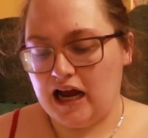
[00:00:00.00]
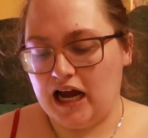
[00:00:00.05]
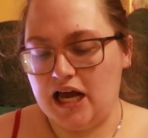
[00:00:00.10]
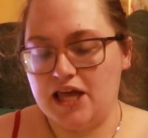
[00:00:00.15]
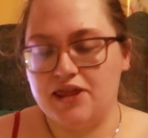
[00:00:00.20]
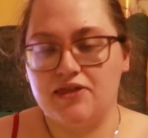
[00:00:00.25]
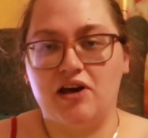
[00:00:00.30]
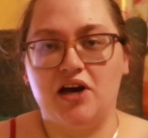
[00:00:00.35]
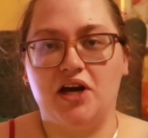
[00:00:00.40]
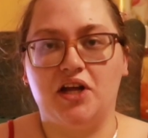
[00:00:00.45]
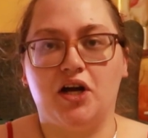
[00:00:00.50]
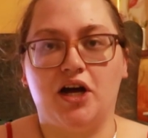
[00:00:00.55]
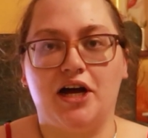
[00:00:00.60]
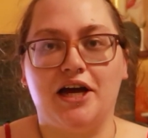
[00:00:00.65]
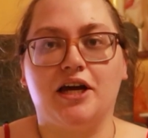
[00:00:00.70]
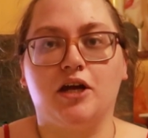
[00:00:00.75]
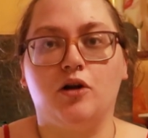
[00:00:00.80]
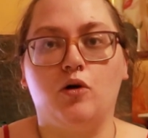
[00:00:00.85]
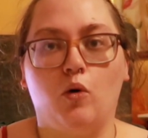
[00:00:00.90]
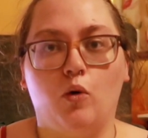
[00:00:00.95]
and then
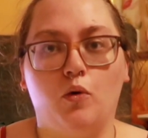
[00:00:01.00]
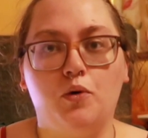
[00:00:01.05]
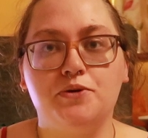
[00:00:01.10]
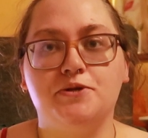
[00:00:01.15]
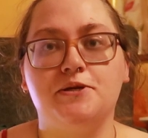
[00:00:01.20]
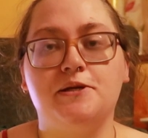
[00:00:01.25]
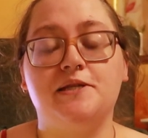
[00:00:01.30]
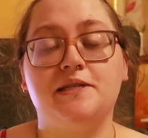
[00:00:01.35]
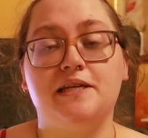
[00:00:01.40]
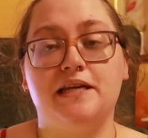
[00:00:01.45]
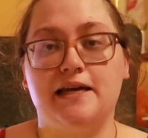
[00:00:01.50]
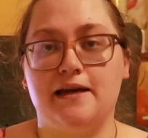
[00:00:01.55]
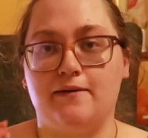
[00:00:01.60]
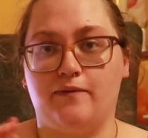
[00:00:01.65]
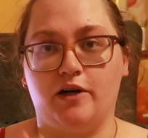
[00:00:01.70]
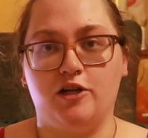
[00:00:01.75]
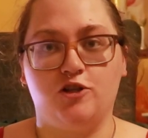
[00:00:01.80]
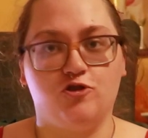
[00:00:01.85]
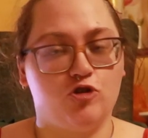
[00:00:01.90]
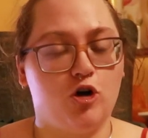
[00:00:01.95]
I can also see
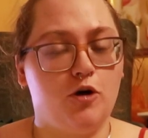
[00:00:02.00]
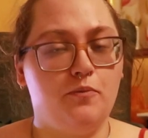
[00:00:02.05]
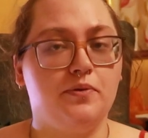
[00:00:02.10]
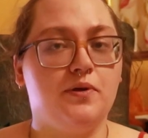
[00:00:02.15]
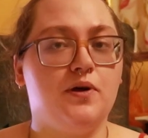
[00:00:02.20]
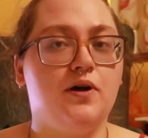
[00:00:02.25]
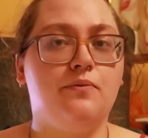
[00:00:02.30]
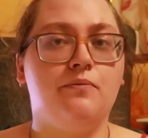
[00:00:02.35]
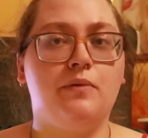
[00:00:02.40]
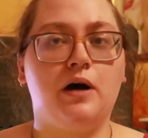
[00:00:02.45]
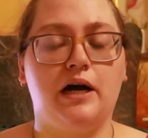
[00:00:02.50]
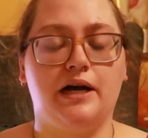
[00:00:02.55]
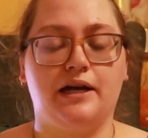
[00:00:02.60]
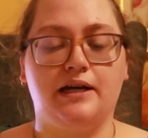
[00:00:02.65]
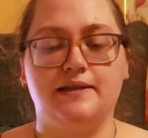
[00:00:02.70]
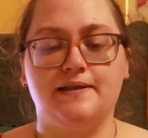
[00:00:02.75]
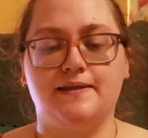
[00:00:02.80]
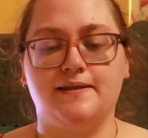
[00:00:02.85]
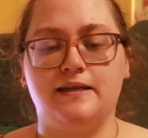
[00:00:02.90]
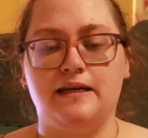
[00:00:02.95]
if I drop them, I
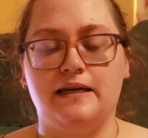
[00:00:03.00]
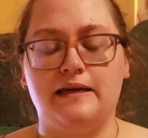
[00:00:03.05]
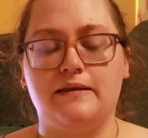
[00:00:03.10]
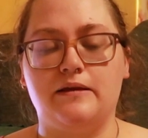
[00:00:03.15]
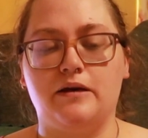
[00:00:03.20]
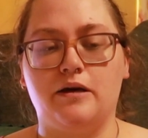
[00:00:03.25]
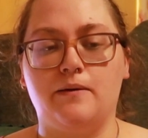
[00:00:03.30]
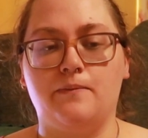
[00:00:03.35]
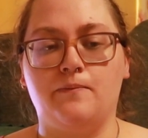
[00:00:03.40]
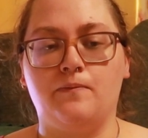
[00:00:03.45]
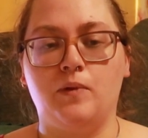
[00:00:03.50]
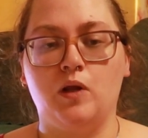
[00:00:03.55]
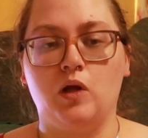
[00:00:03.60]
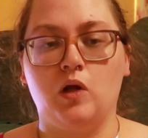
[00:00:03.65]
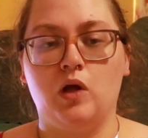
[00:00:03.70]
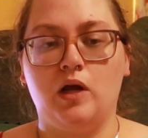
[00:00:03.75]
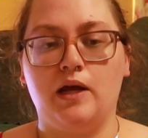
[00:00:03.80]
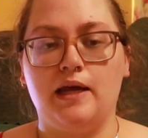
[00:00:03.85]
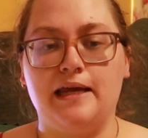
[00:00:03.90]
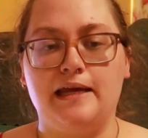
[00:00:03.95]
can see them
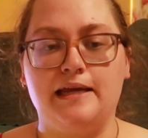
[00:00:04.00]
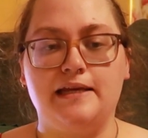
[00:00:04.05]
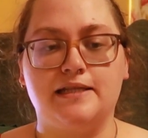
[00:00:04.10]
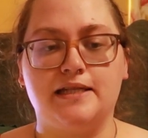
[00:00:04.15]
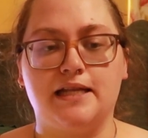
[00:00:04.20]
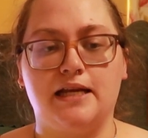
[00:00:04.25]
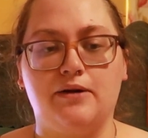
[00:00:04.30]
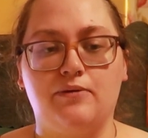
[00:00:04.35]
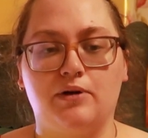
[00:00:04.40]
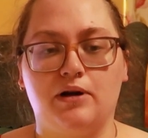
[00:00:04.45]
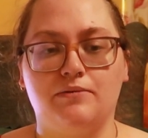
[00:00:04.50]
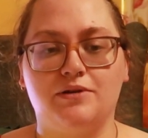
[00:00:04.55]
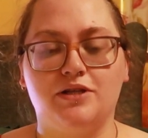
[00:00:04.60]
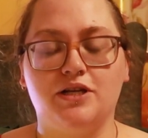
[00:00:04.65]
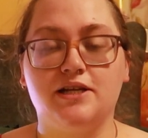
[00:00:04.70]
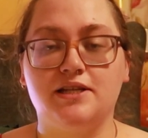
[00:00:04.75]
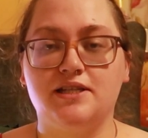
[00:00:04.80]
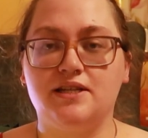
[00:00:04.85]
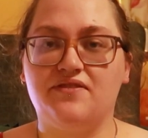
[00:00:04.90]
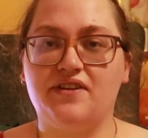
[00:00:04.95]
easily when I'm
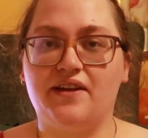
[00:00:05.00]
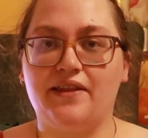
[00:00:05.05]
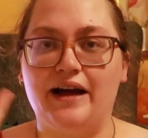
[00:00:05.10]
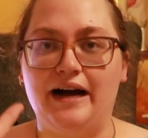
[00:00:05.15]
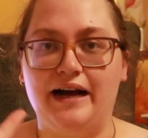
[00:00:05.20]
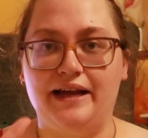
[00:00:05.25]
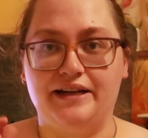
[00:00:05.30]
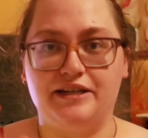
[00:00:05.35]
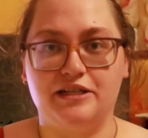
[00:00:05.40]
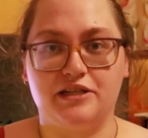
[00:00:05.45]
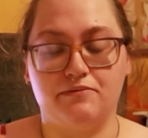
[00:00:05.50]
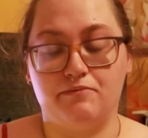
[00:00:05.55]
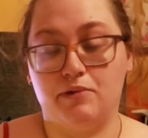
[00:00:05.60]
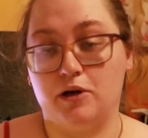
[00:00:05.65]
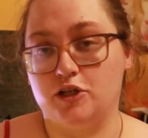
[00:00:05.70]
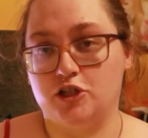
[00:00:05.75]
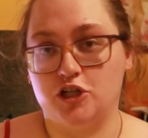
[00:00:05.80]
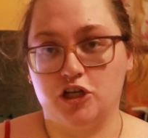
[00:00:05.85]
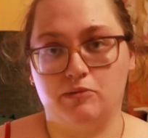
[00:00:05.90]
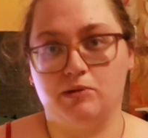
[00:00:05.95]
doing stuff like that, and it doesn't
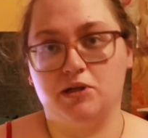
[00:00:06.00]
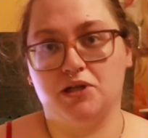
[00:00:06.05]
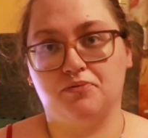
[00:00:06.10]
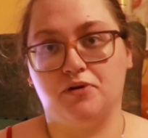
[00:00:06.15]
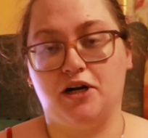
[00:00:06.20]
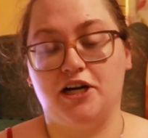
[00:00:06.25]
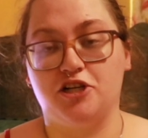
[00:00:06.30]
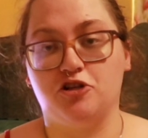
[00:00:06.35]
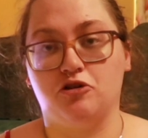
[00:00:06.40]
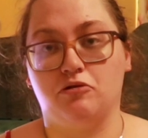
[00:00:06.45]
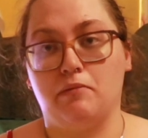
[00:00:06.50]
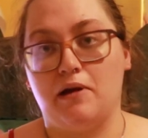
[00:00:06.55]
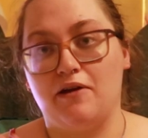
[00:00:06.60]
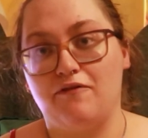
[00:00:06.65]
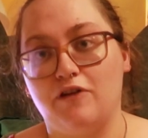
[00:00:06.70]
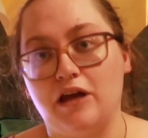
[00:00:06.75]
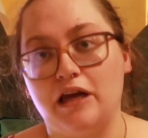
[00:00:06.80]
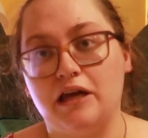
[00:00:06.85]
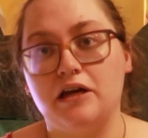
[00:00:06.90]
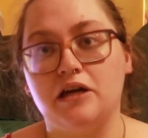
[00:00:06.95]
put too much pressure on my
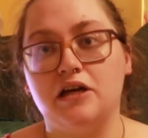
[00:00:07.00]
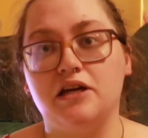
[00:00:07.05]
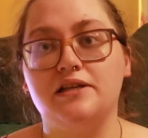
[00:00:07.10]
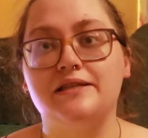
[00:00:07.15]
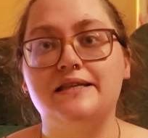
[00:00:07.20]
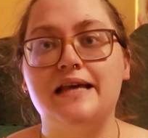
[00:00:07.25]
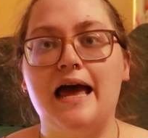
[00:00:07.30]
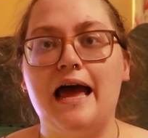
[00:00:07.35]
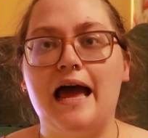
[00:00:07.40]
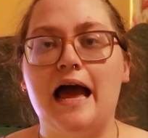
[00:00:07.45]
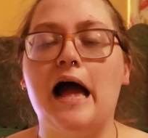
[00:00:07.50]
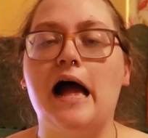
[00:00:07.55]
fingers,